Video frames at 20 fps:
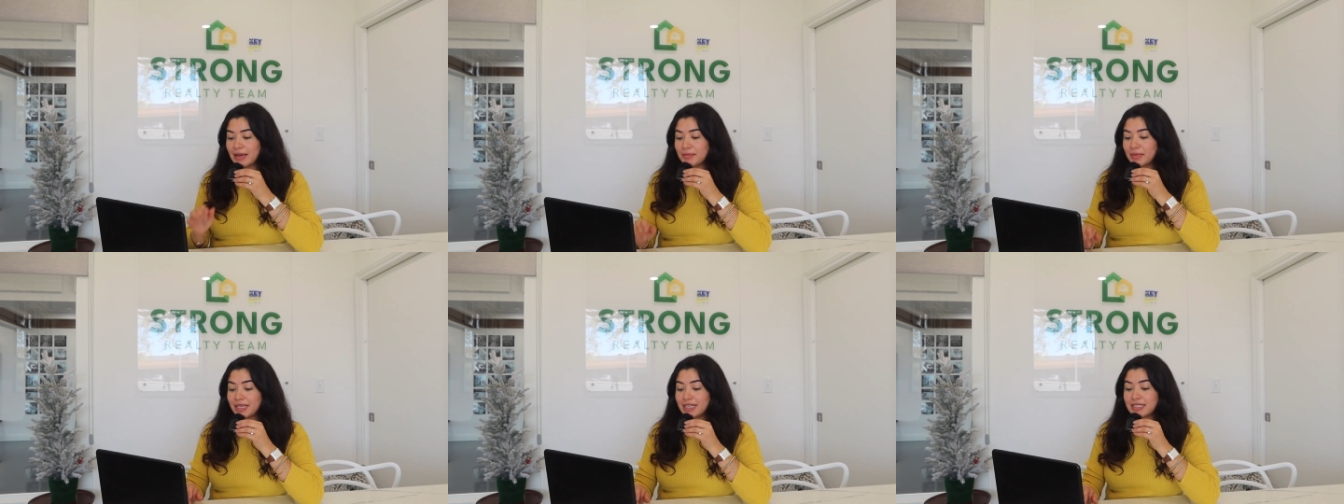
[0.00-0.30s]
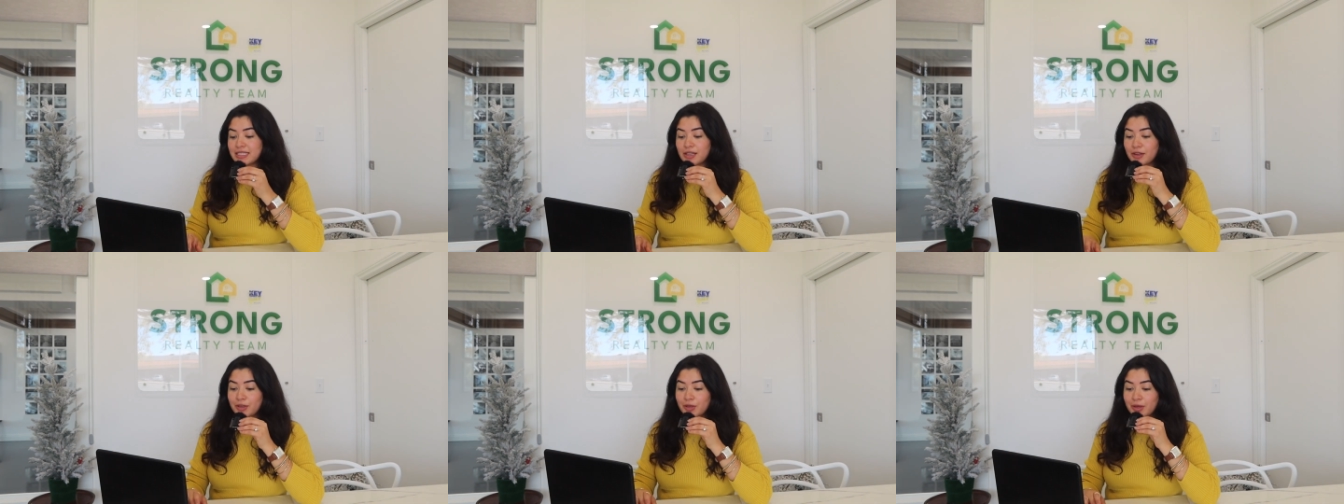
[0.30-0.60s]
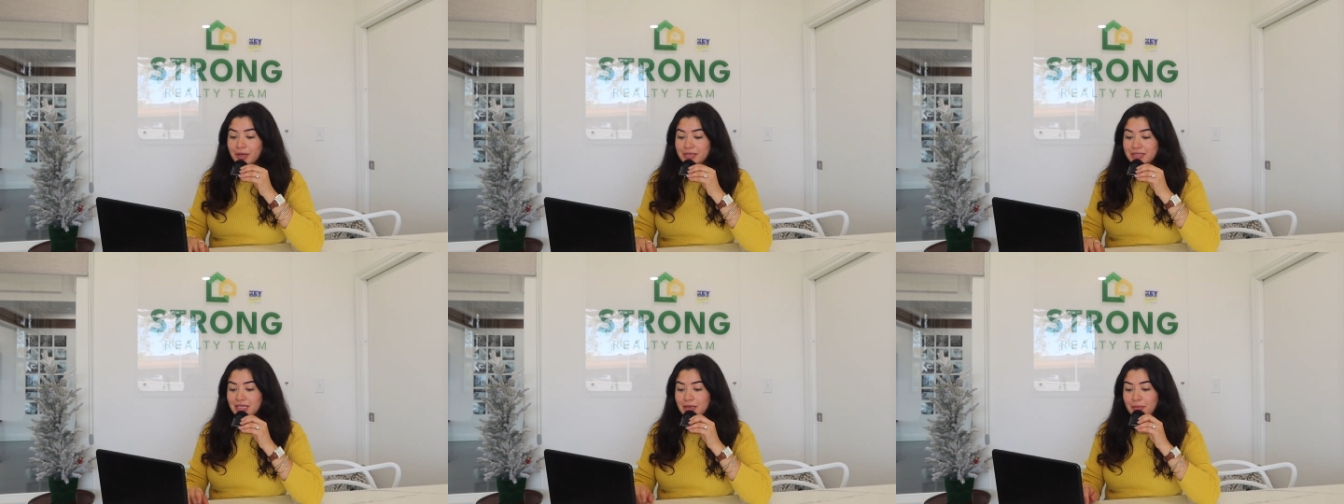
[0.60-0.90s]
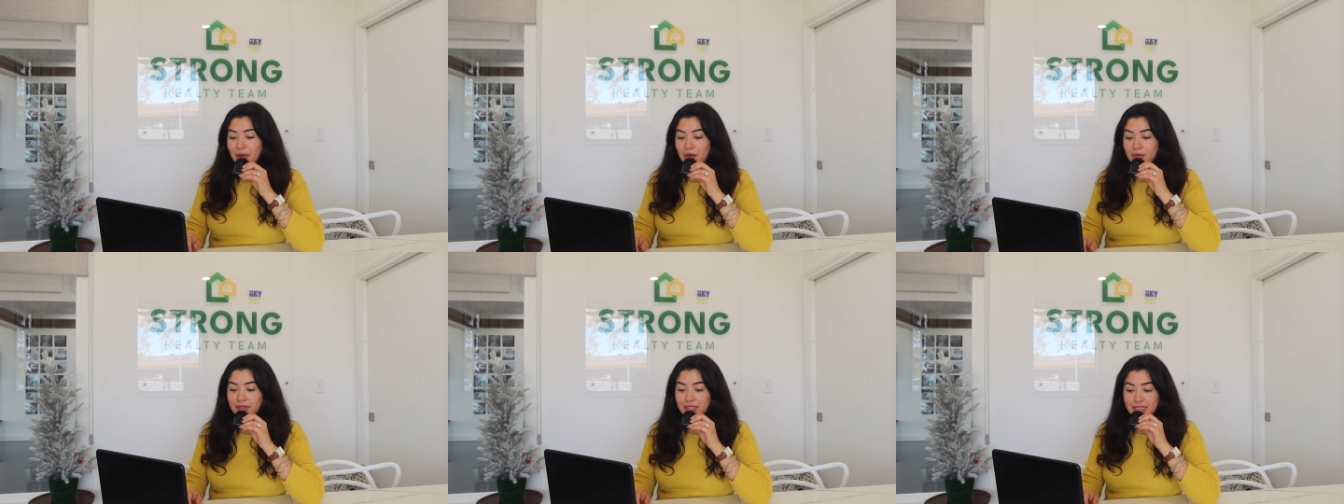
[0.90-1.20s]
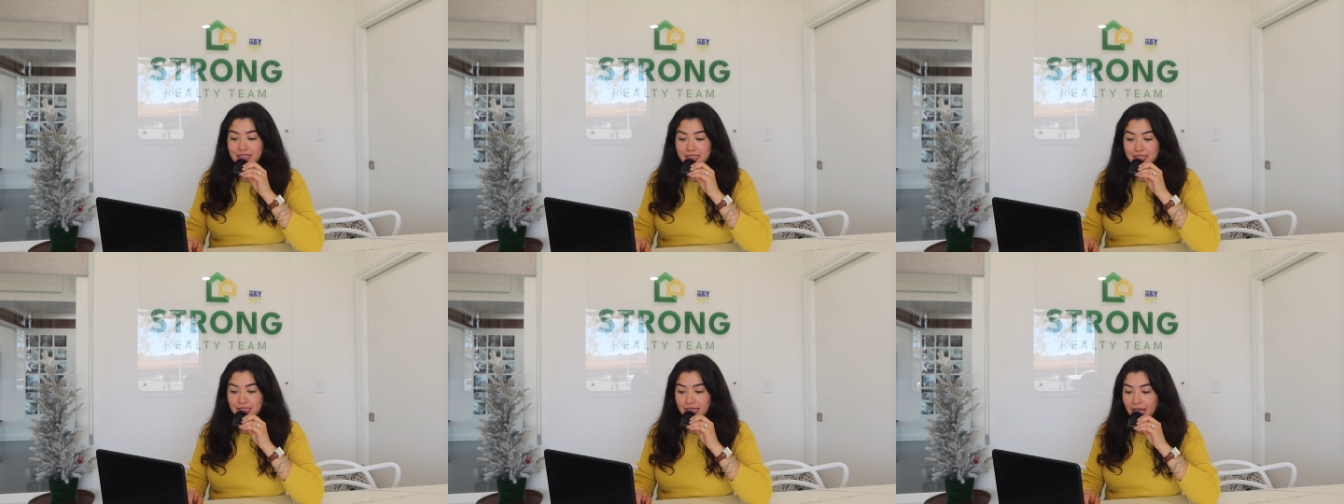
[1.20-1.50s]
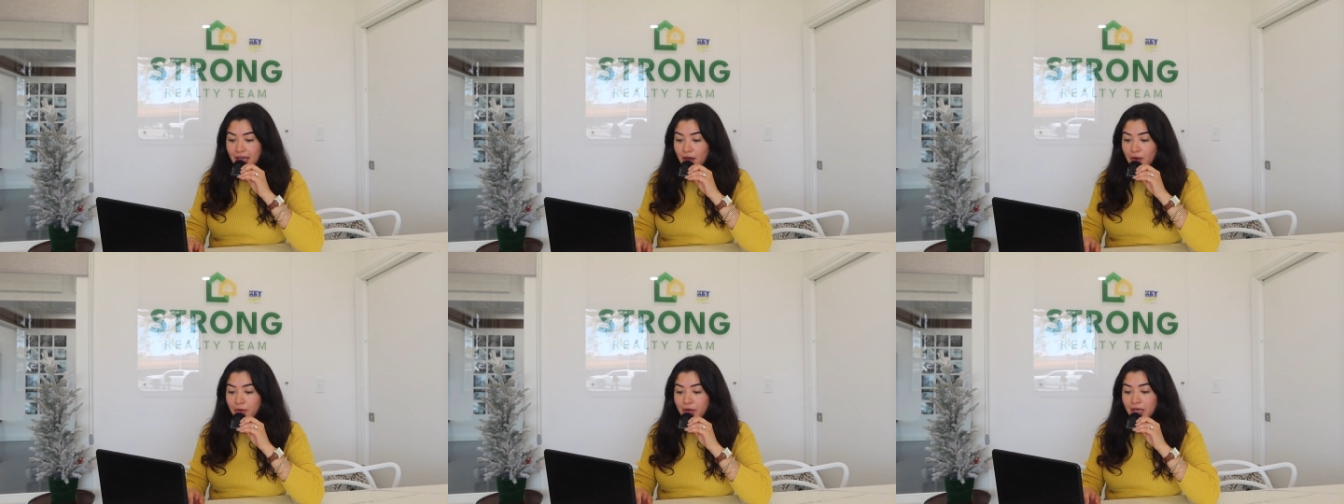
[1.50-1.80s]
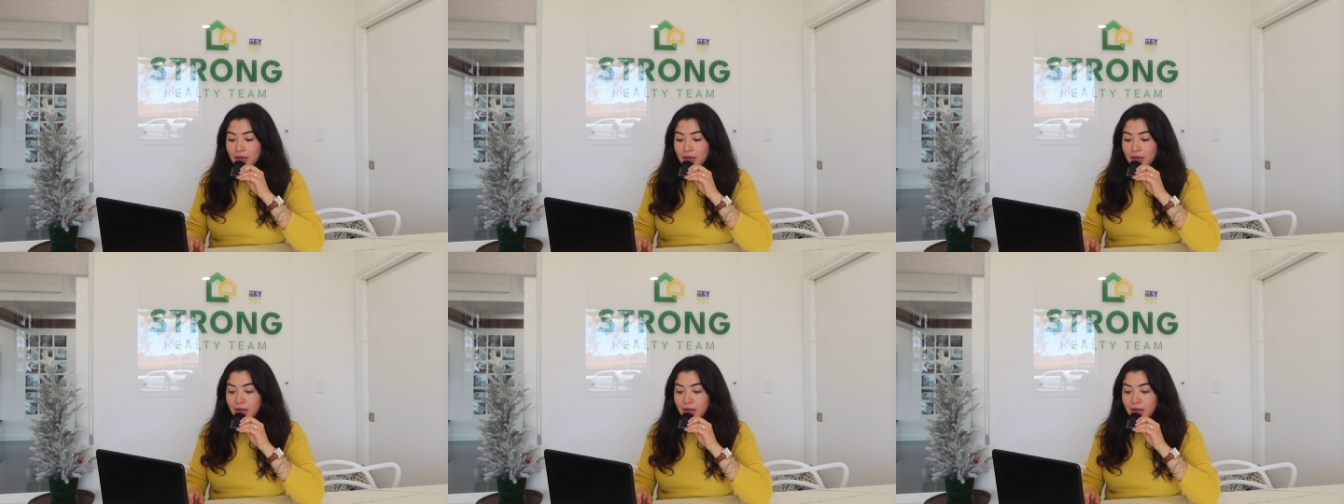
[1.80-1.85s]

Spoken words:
I'm going to tell you guys about this town